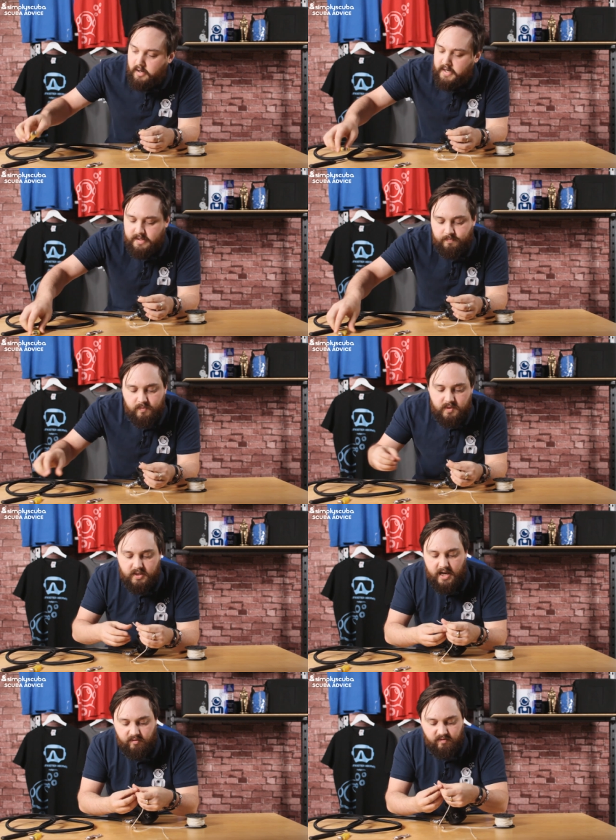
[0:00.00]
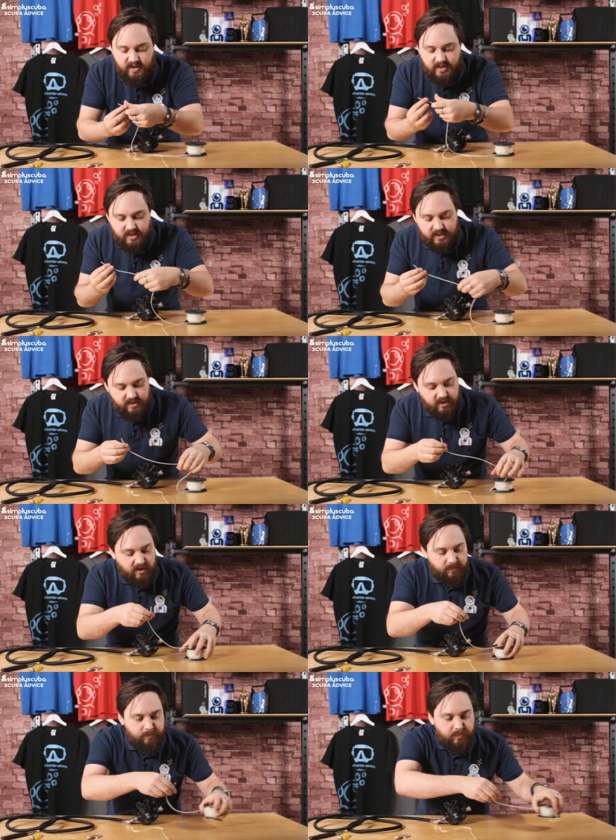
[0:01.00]
Okay, so now we're ready to
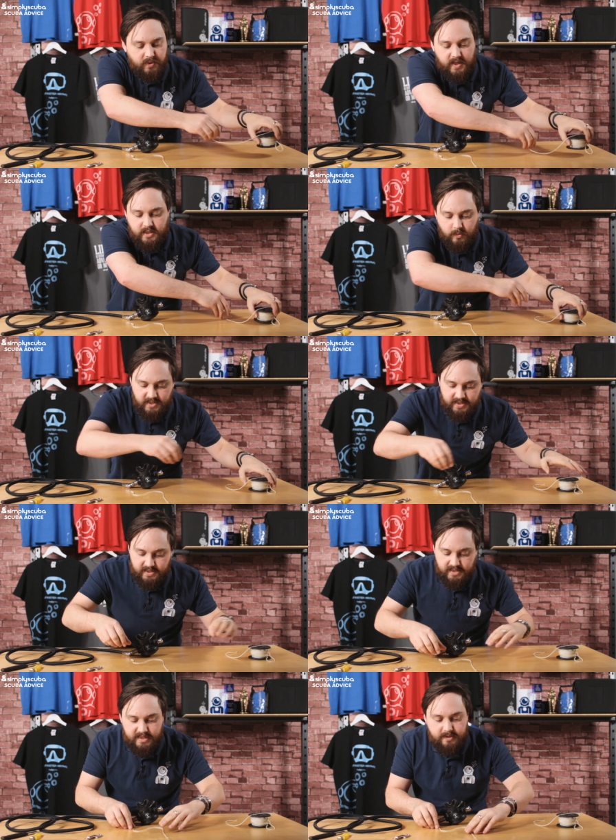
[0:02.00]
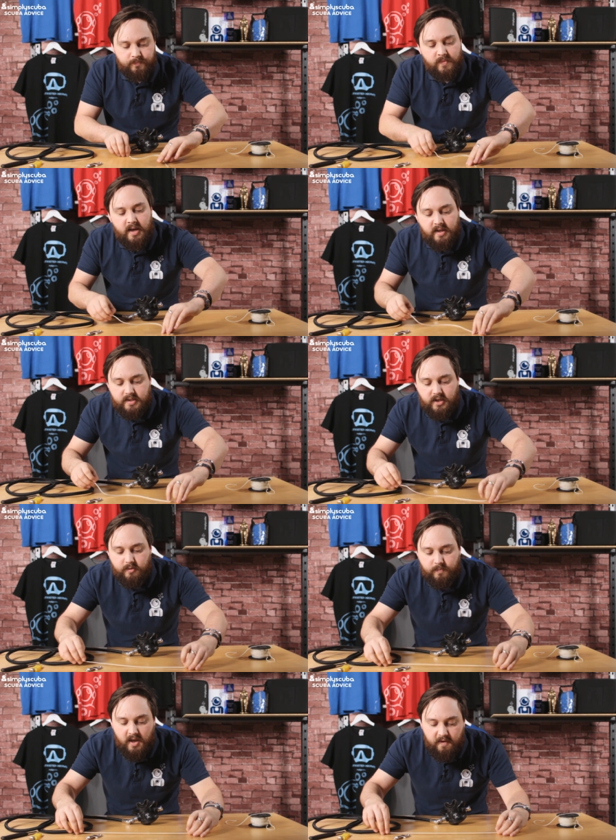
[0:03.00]
start. Put that to one side.
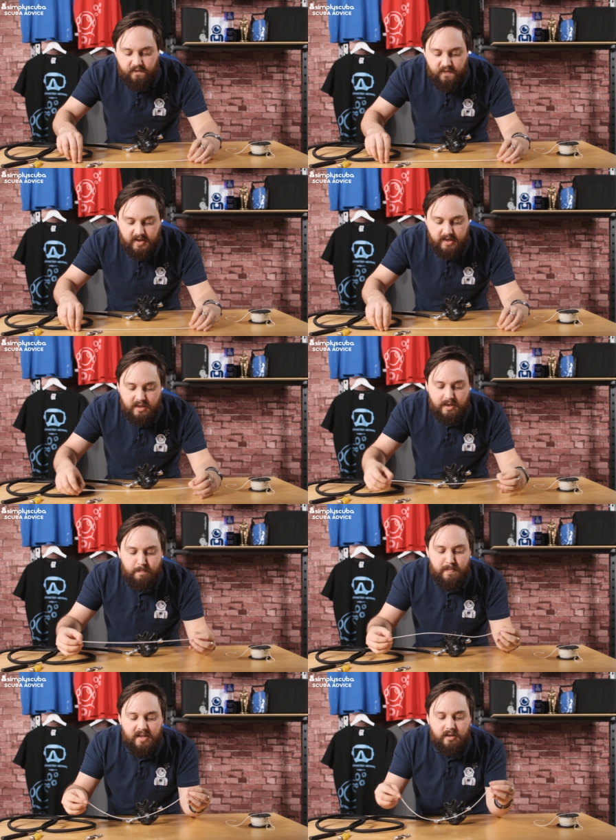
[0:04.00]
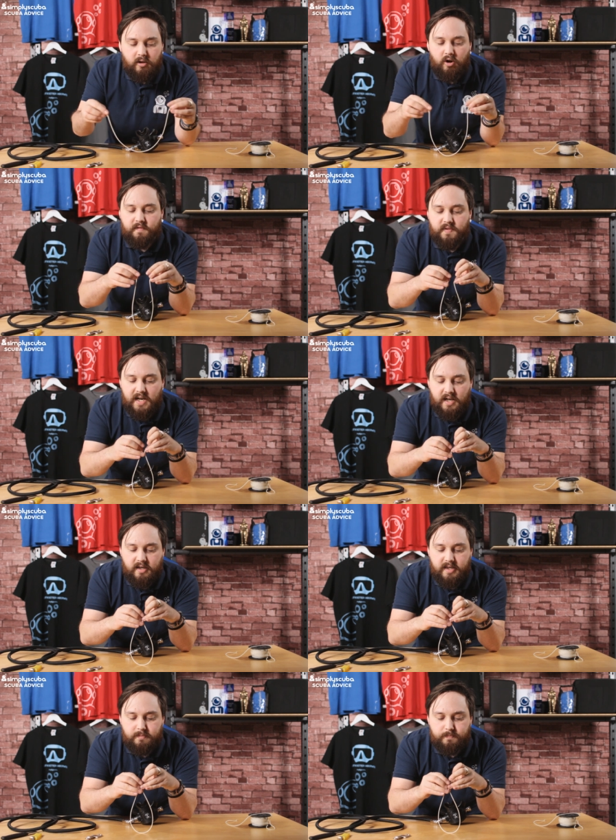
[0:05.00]
So, find the middle of the
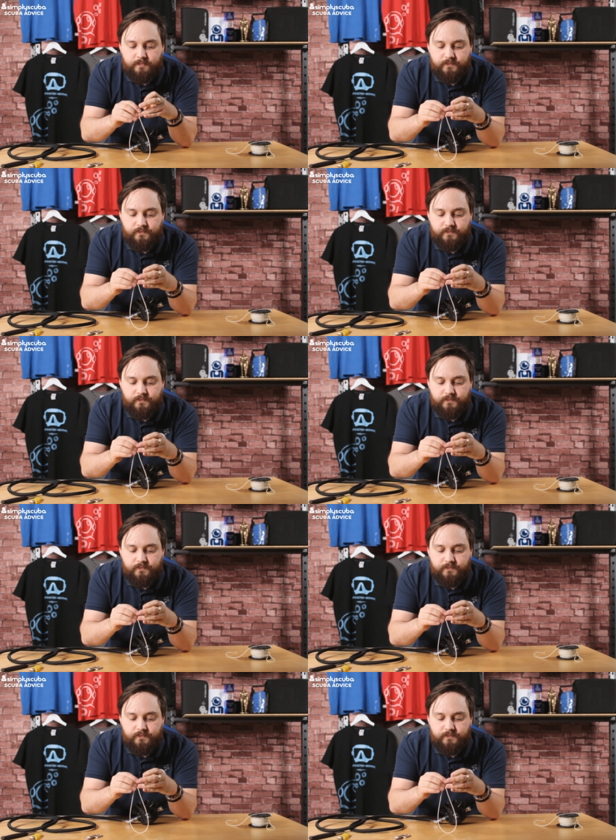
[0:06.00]
line,